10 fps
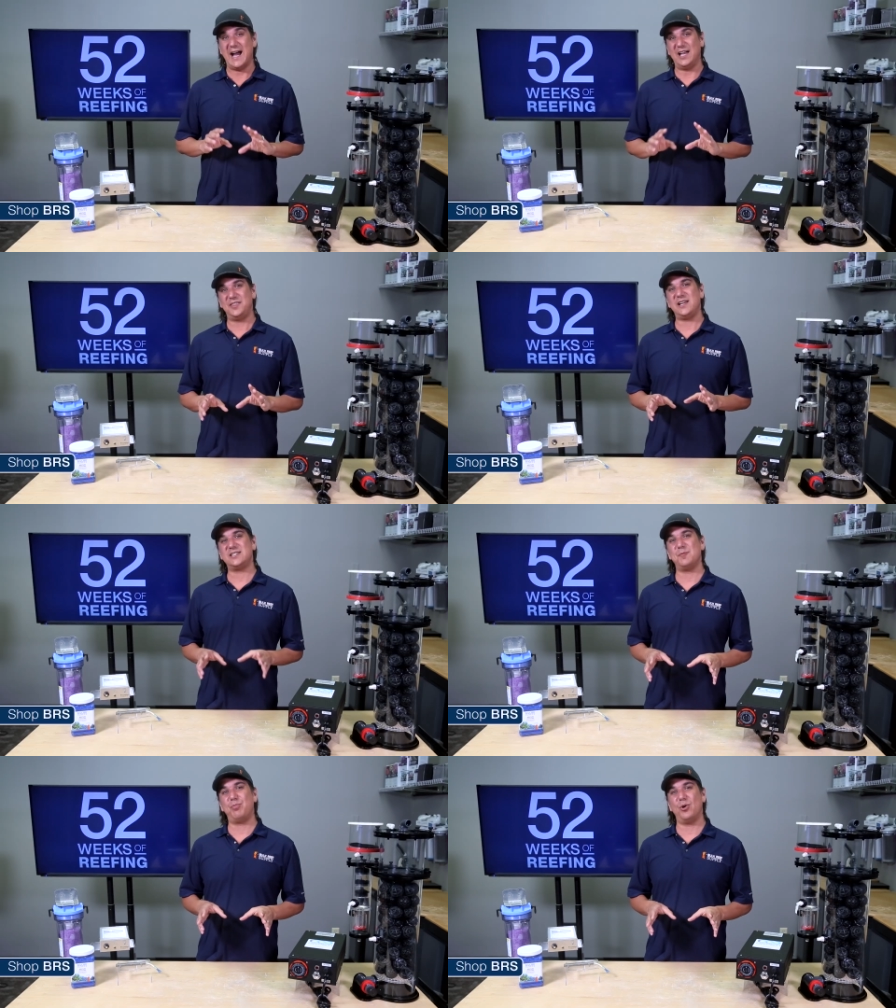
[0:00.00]
I think
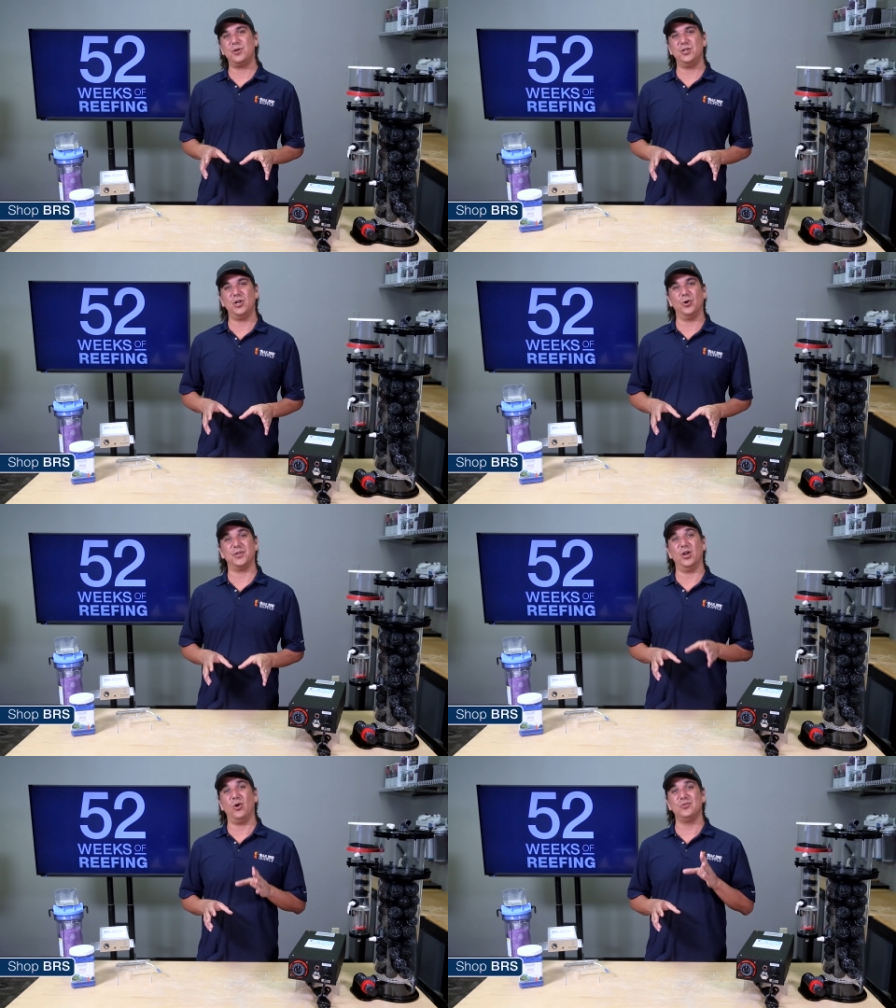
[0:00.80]
it's important to note
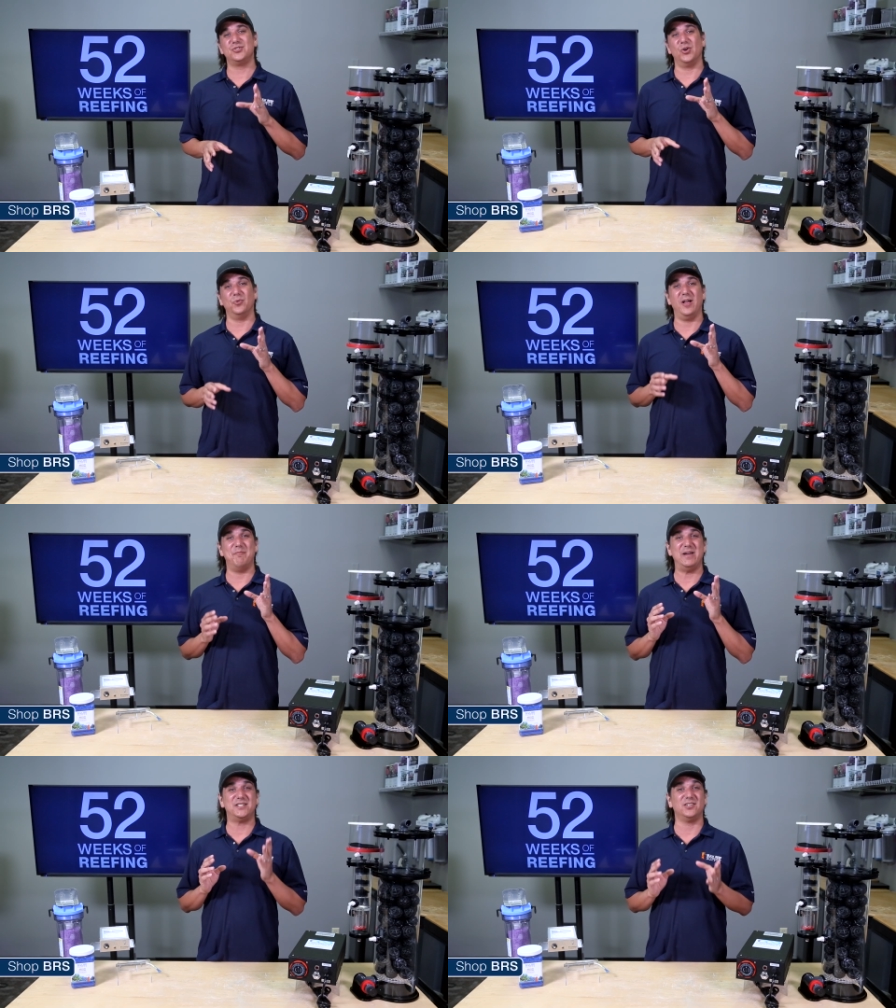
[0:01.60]
that ozone will
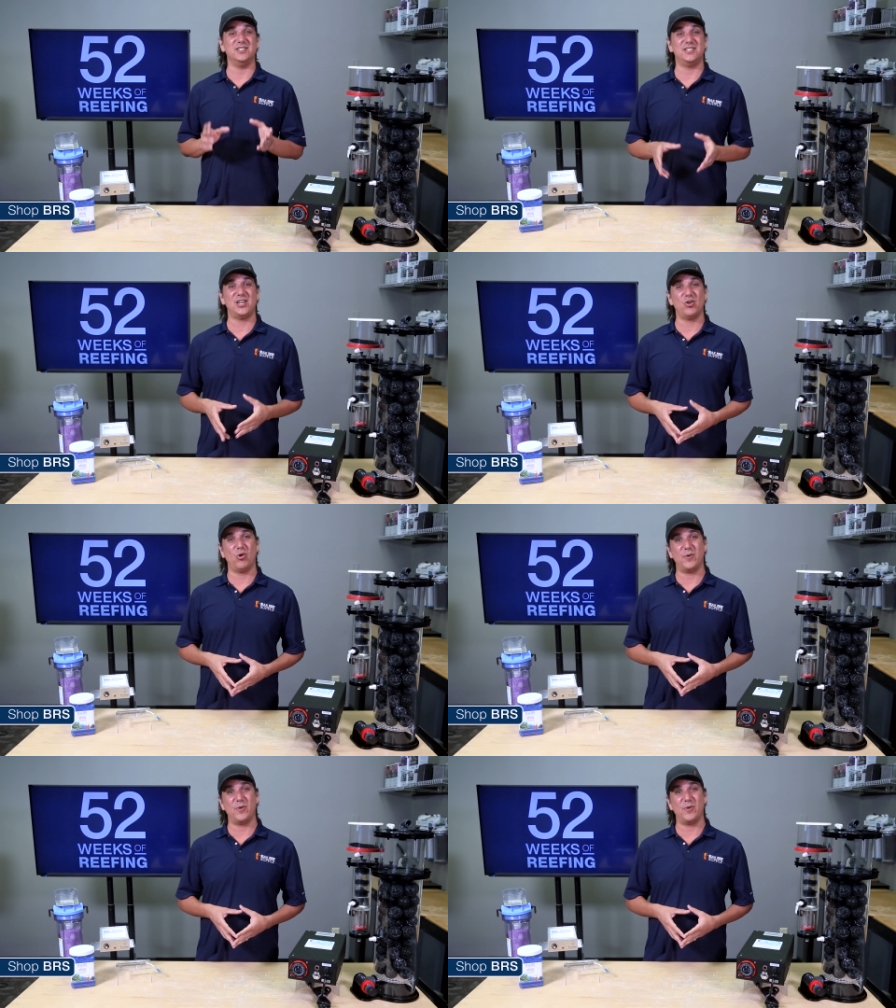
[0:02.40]
have basically zero